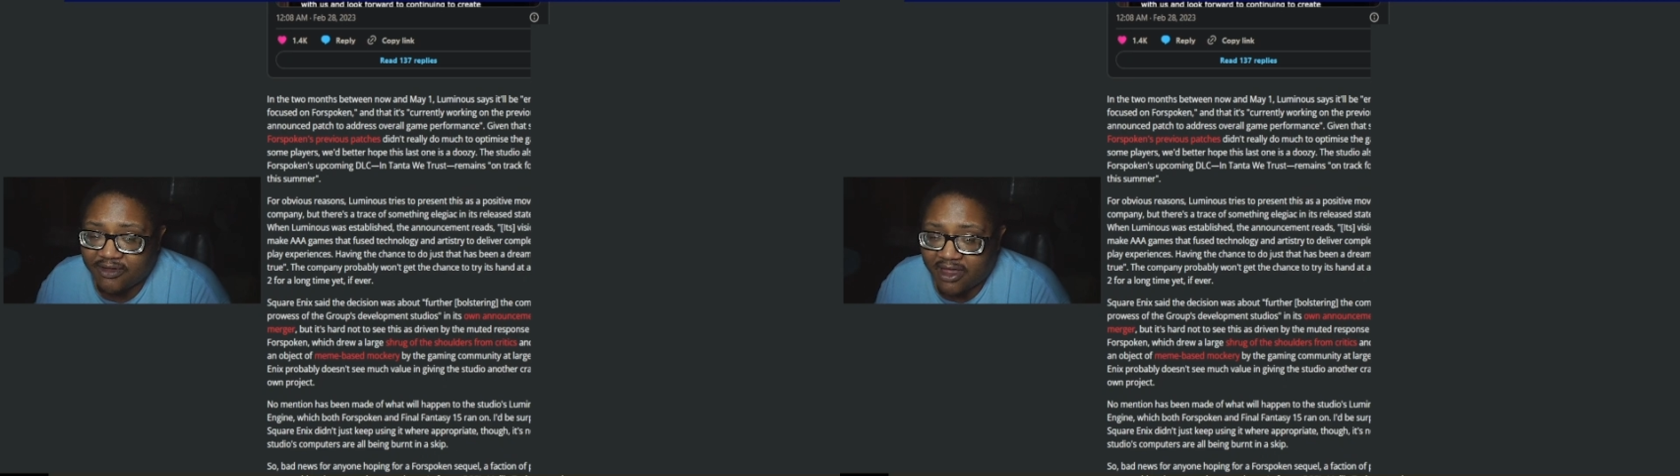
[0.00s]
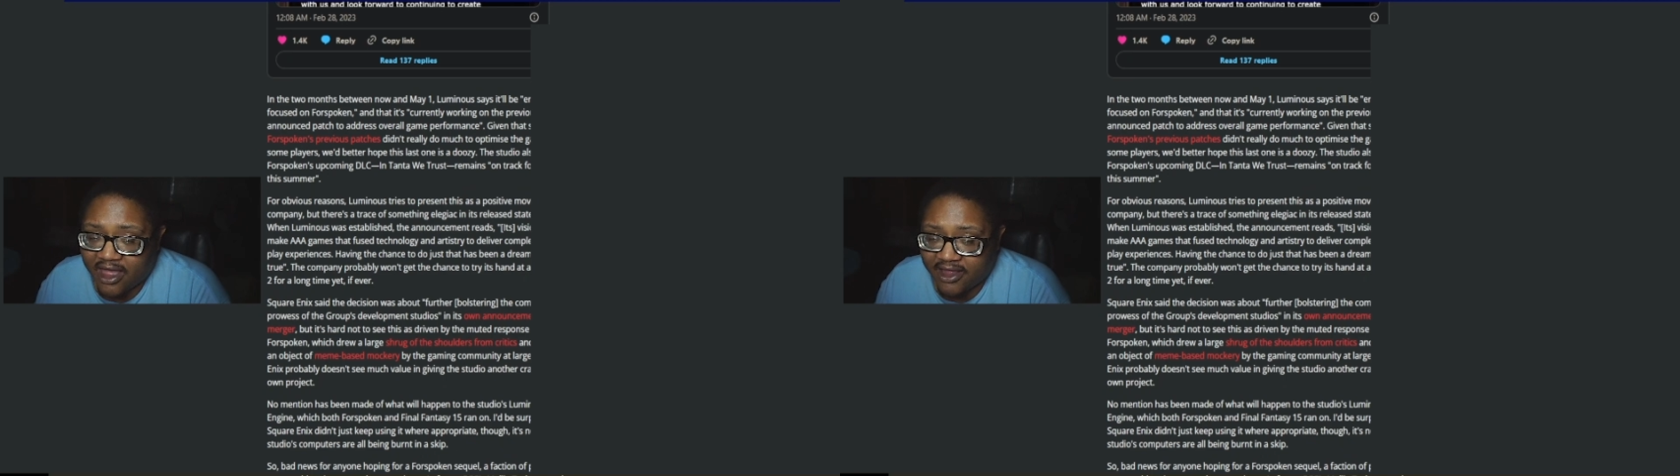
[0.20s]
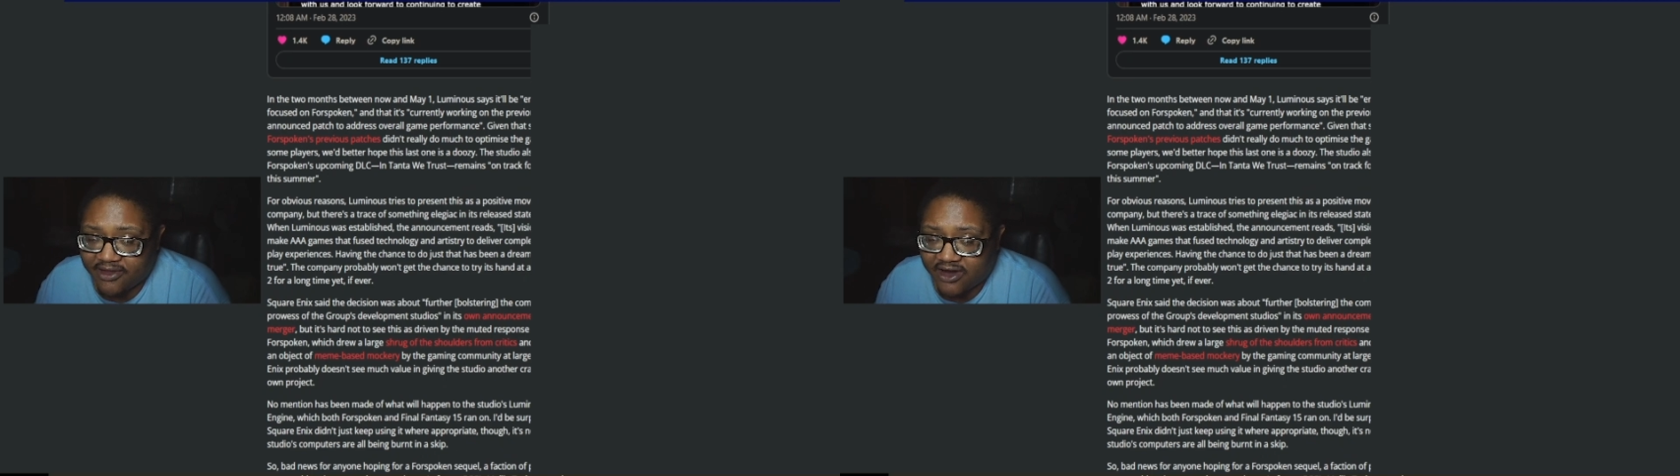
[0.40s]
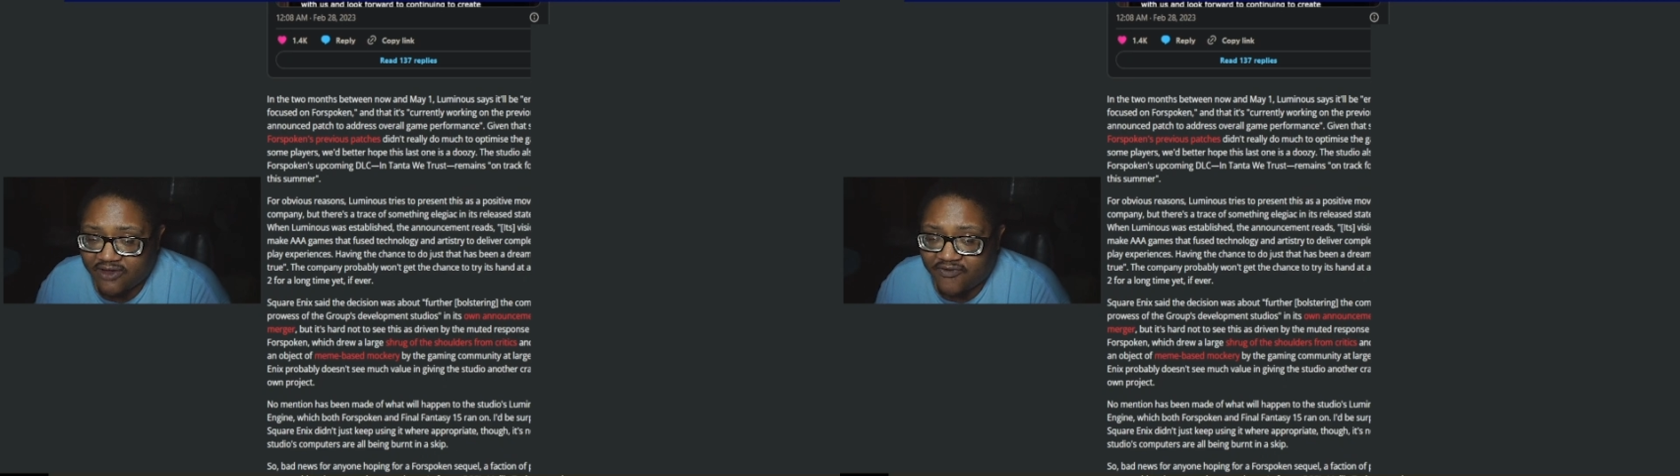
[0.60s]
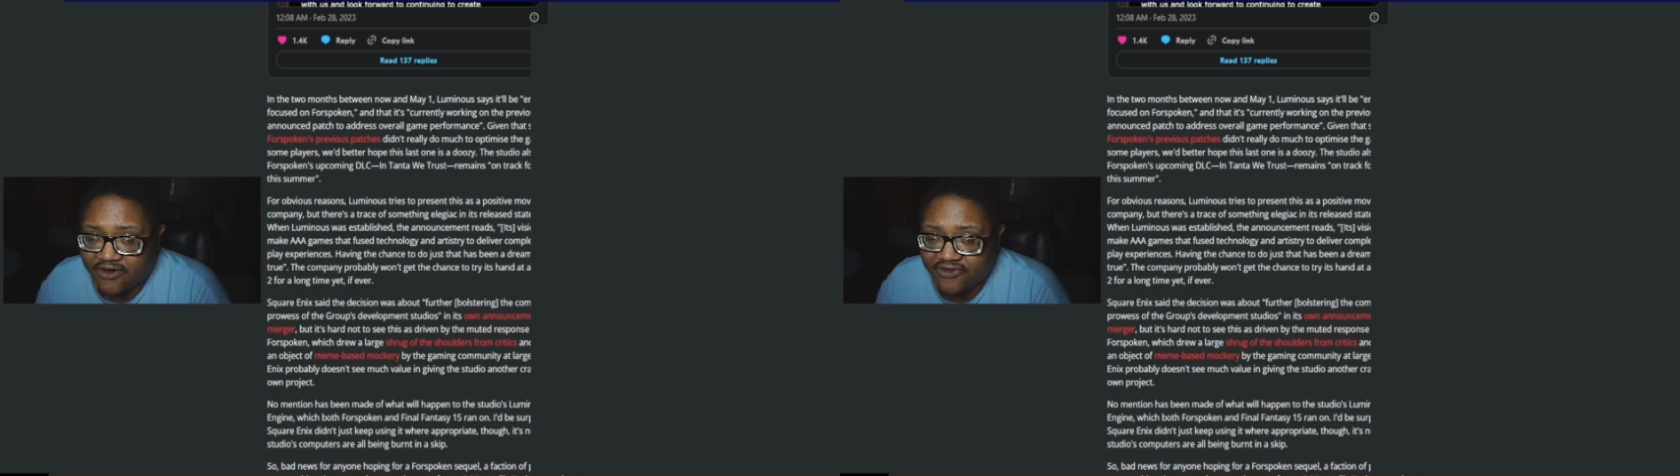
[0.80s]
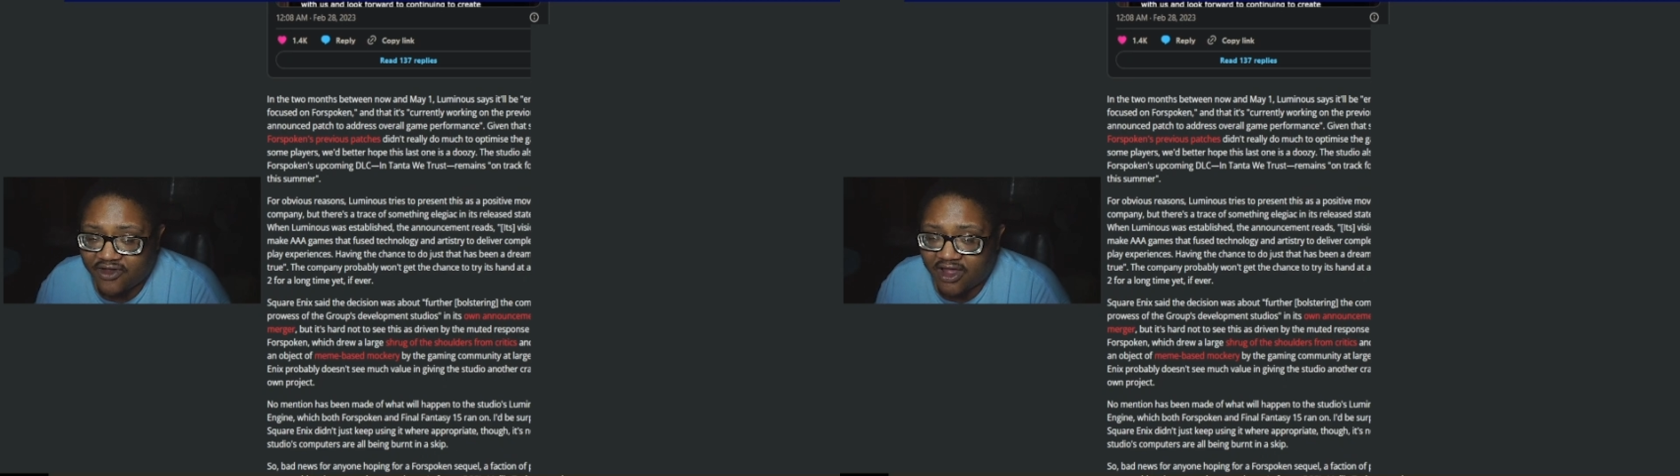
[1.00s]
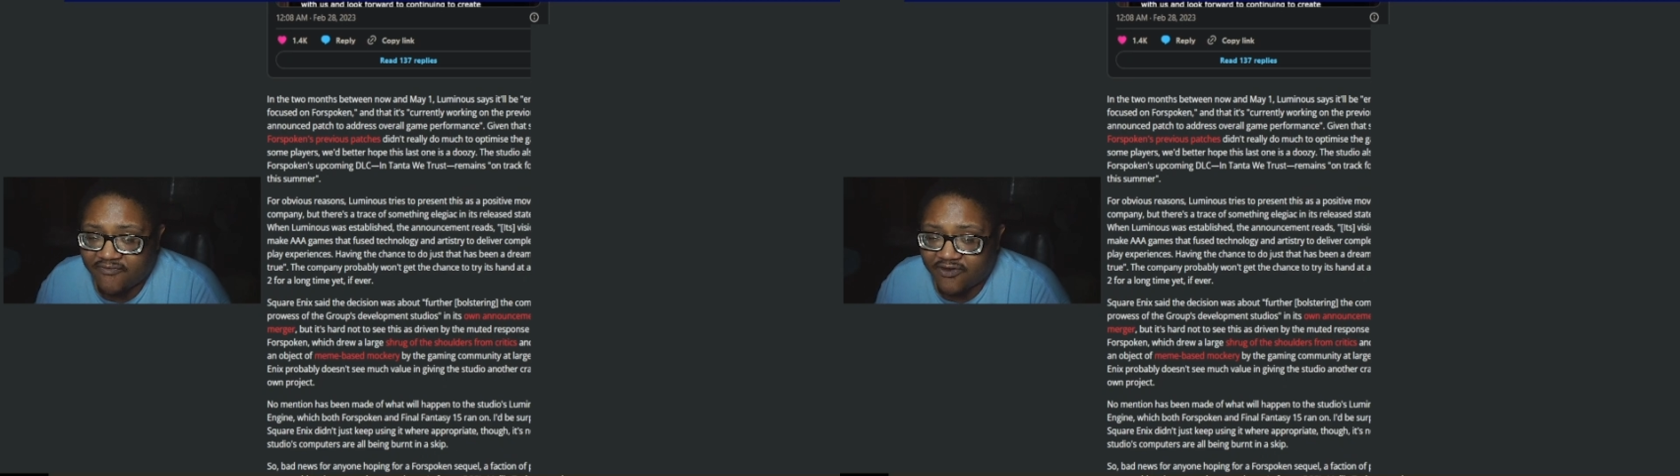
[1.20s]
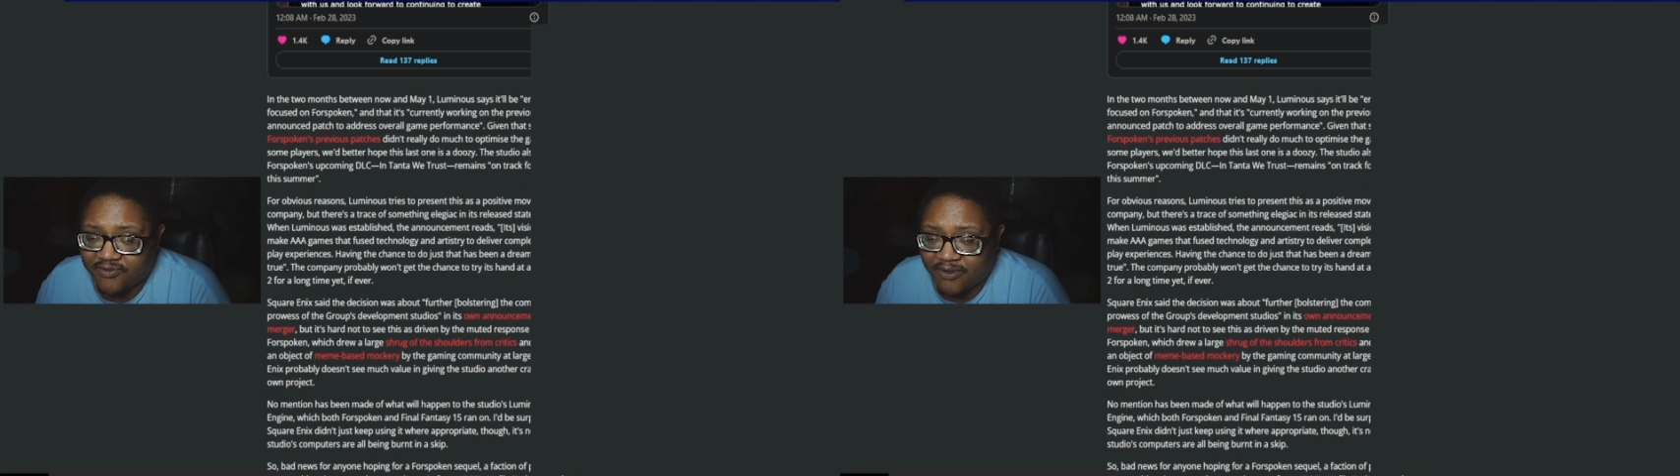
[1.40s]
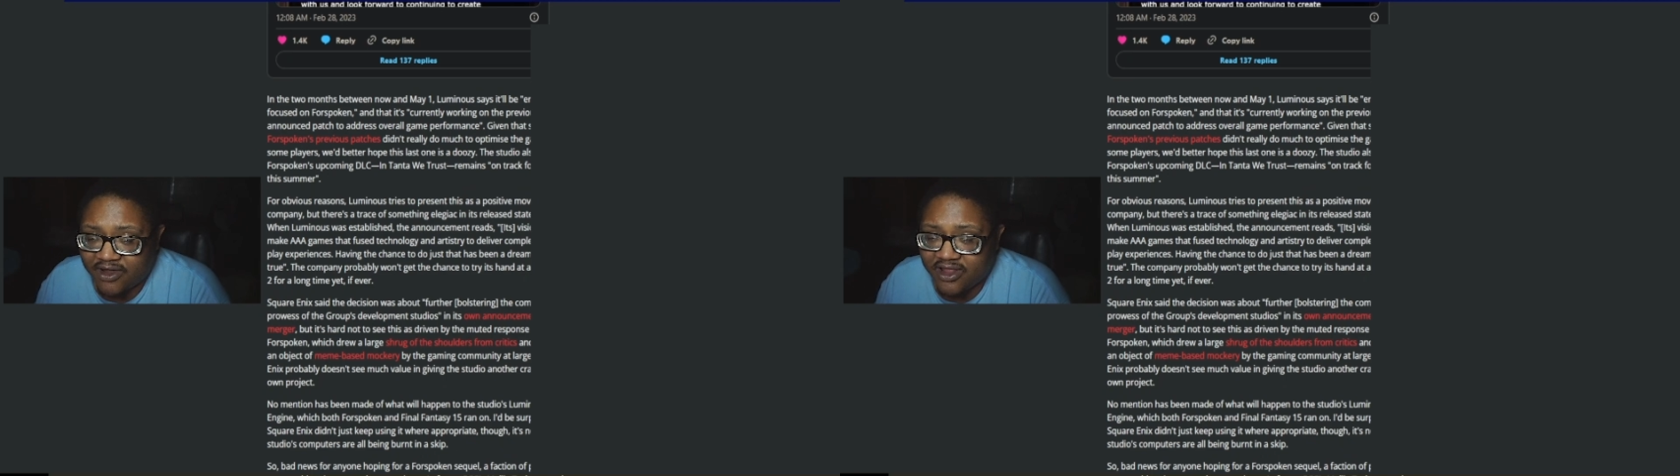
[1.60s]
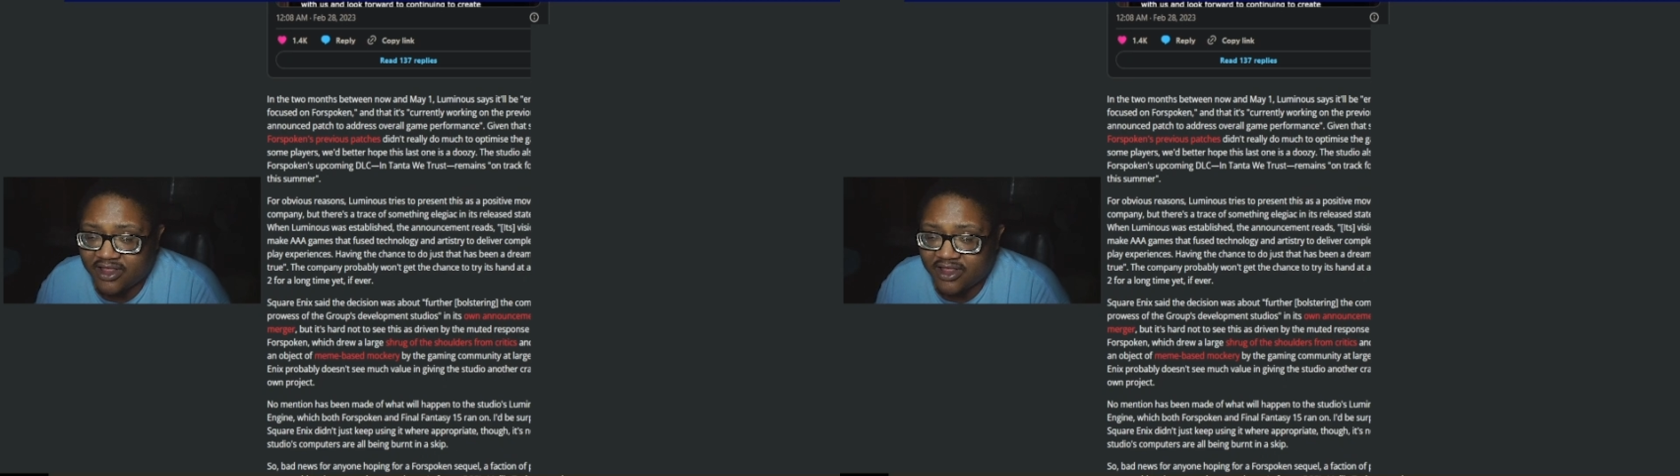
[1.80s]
entirely focus on Forspoken.